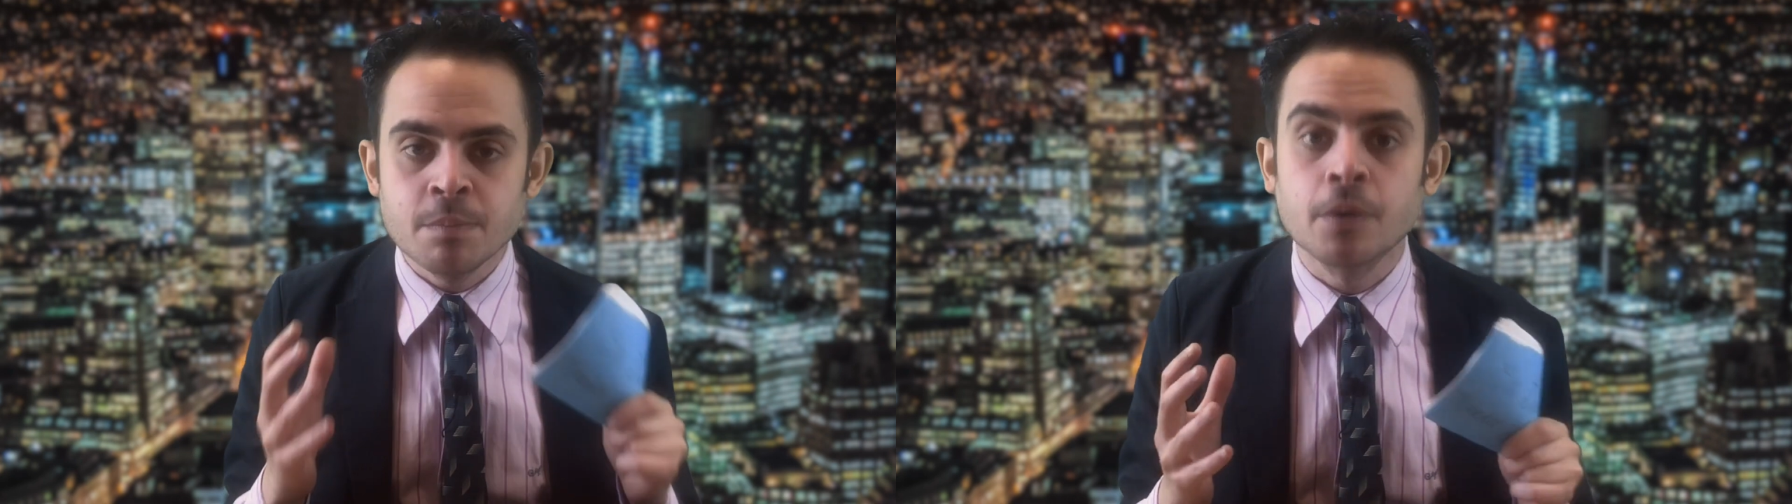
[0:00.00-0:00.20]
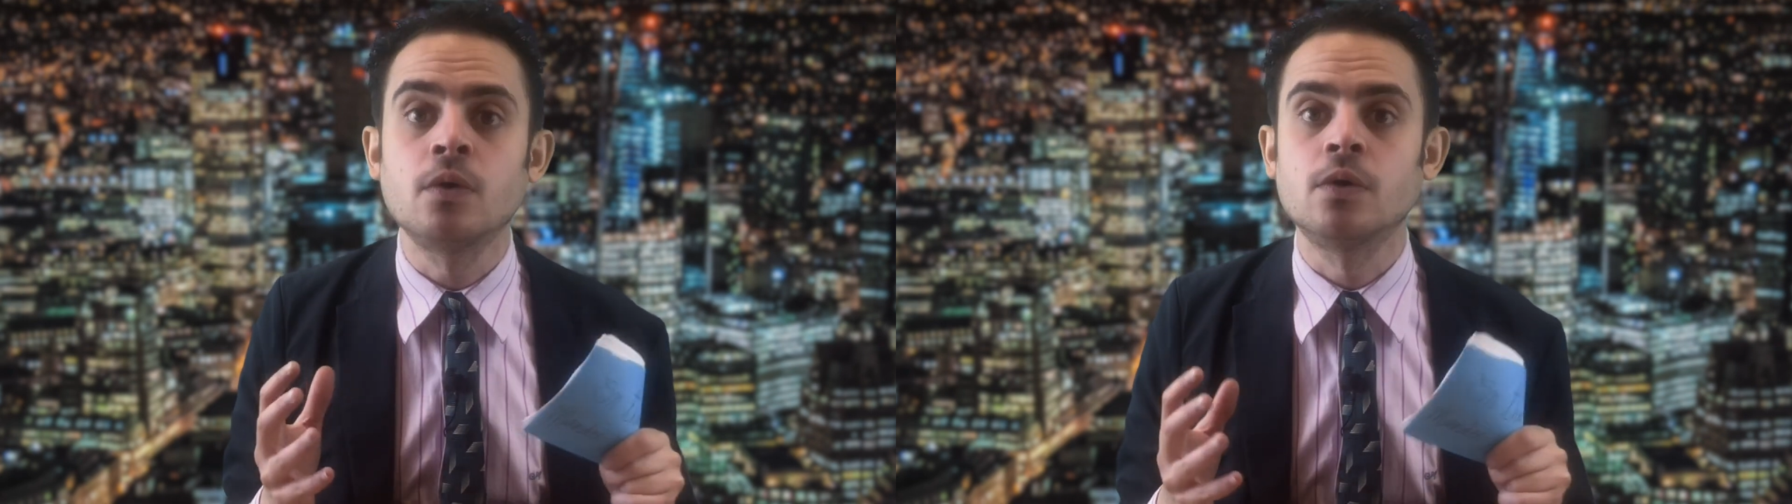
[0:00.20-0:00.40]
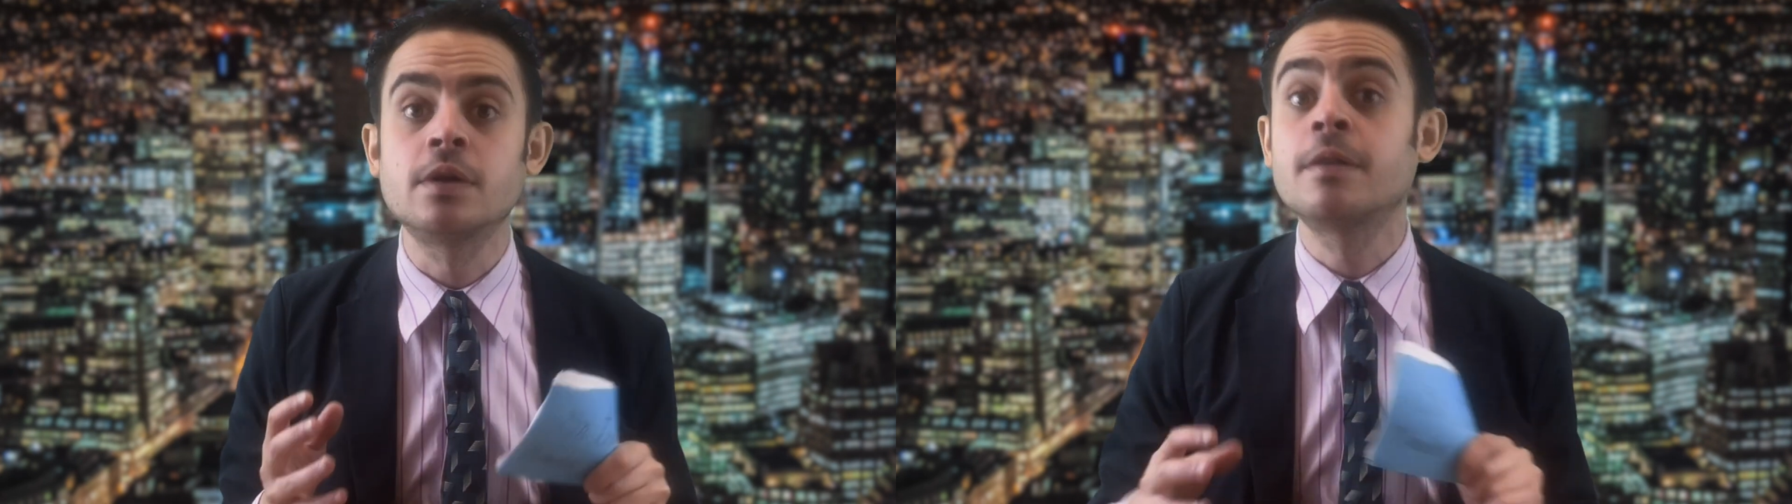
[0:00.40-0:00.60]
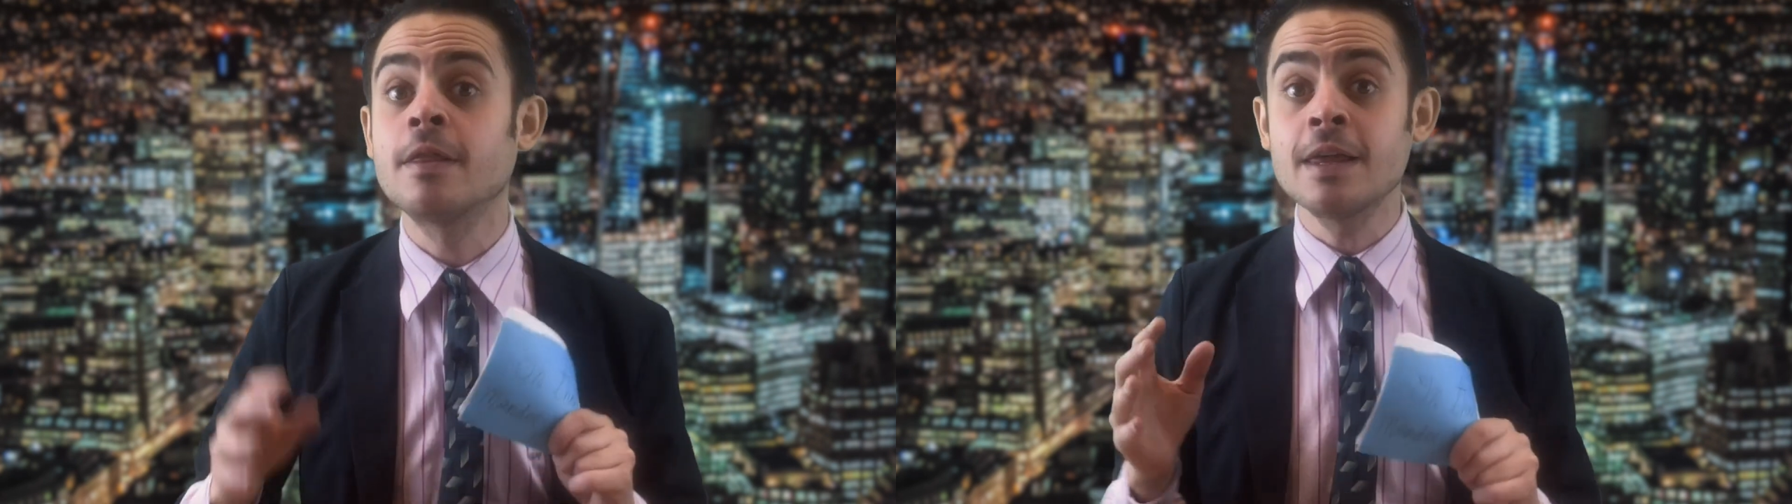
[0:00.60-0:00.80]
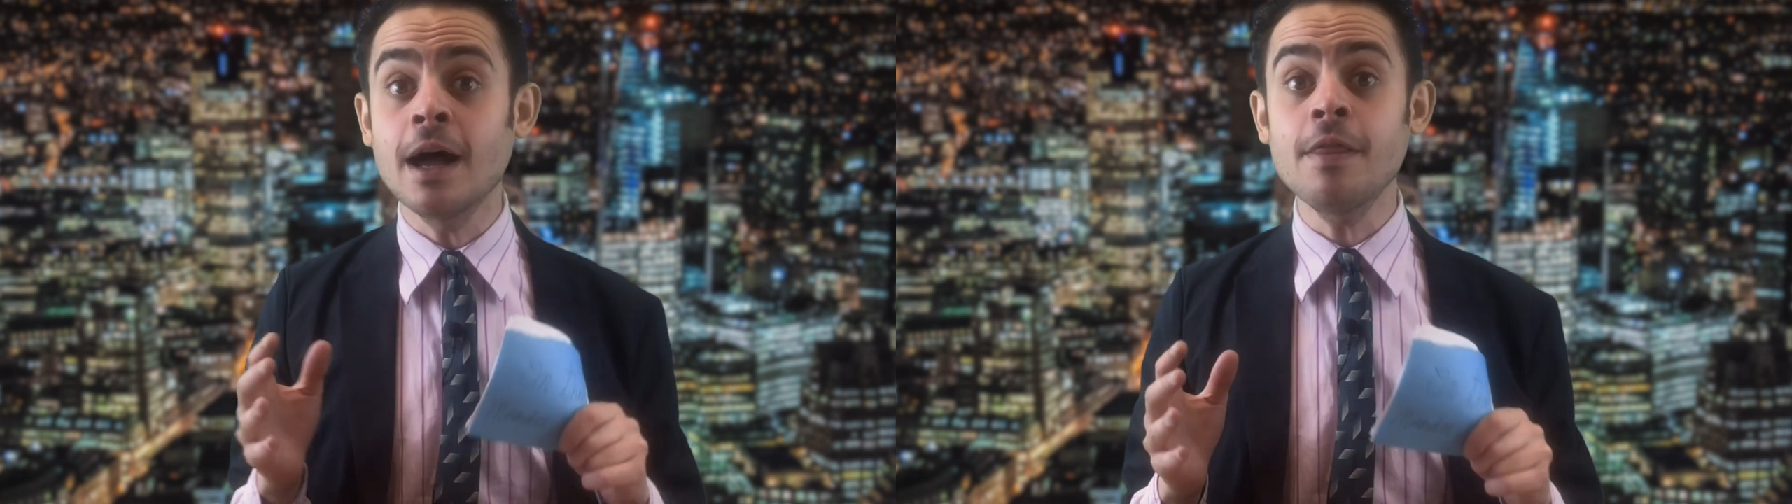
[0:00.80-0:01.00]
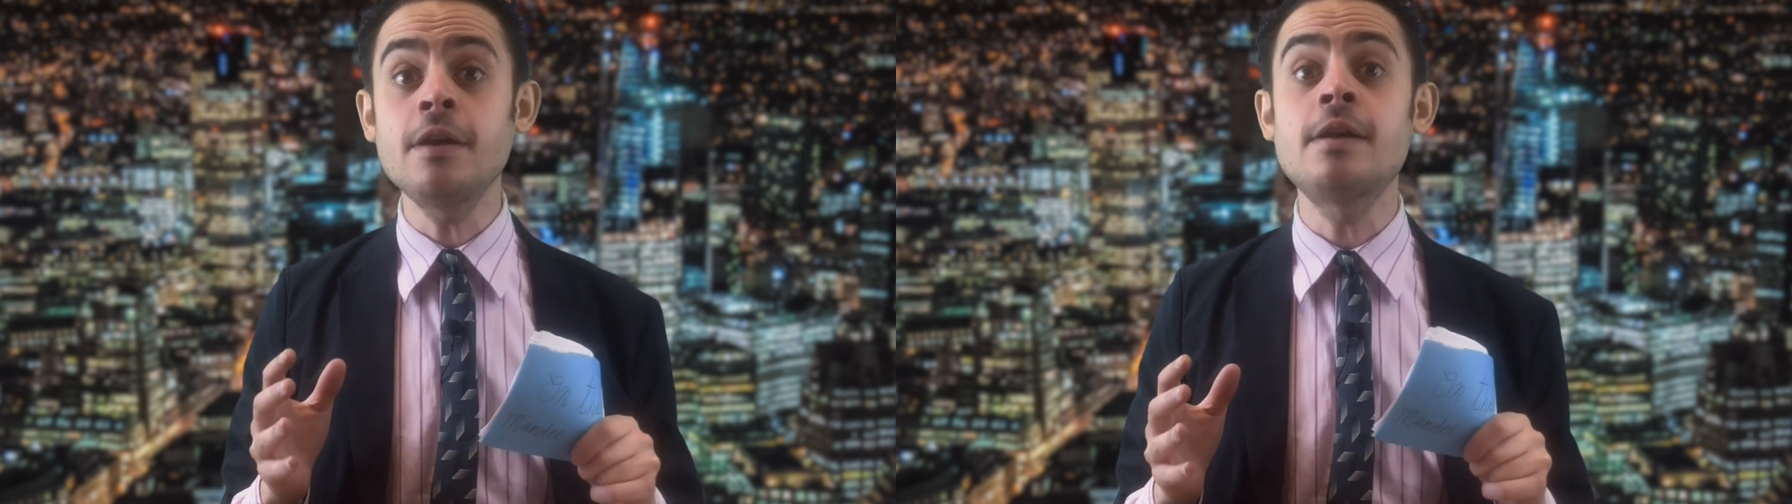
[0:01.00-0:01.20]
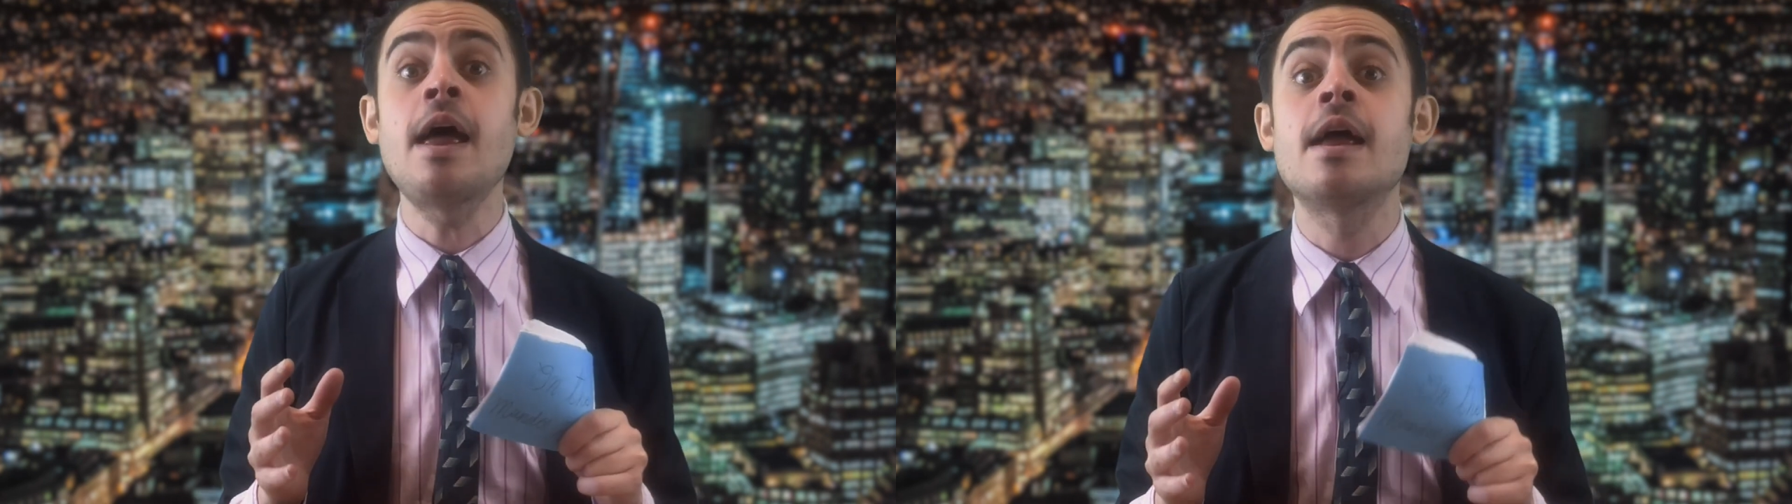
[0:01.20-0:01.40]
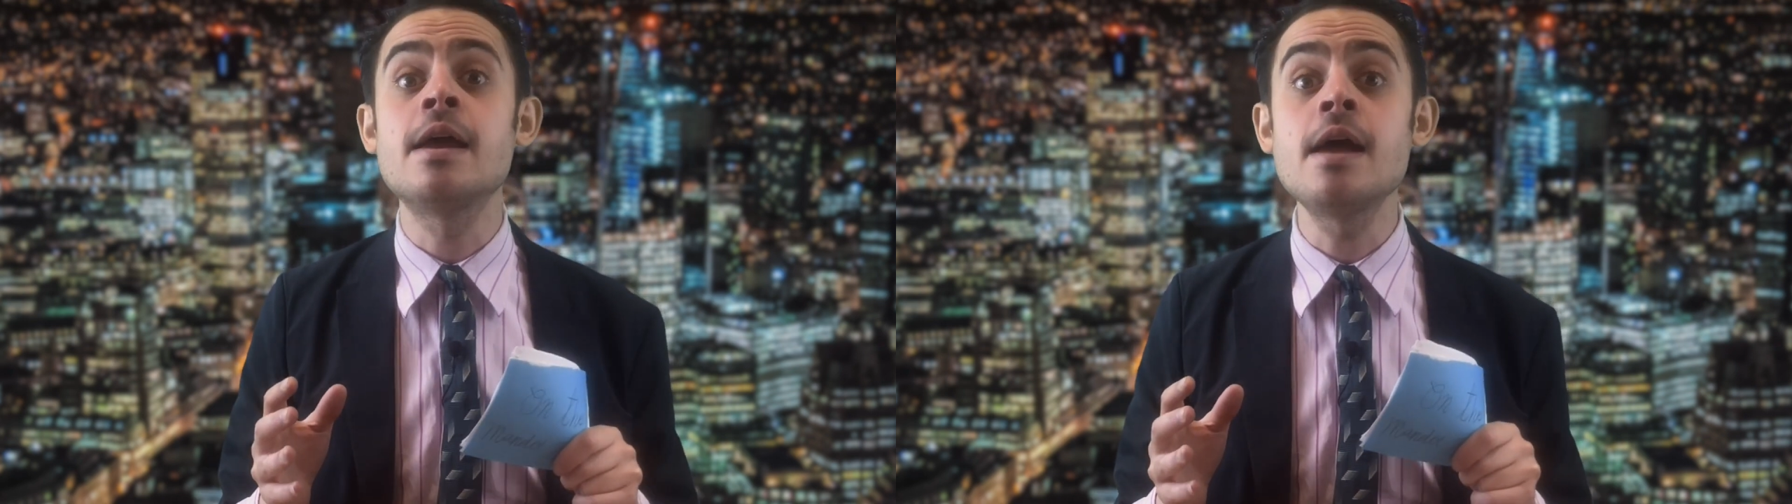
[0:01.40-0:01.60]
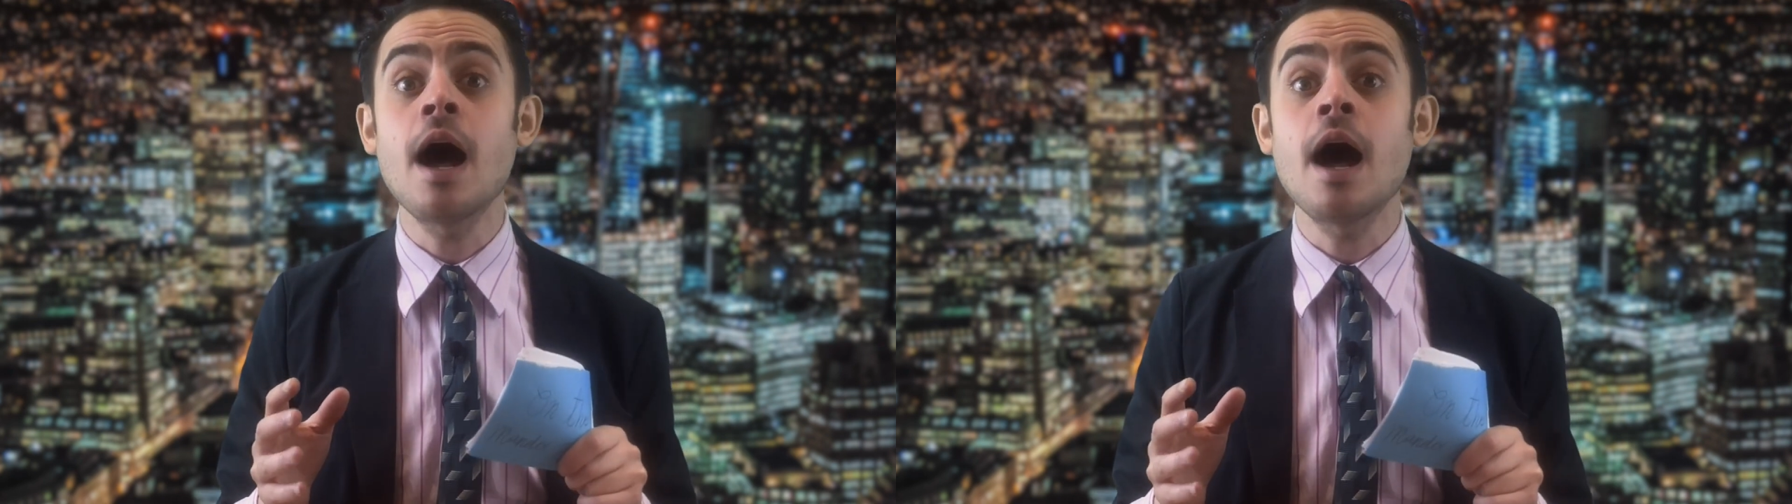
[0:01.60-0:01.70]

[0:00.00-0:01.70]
bored that the other day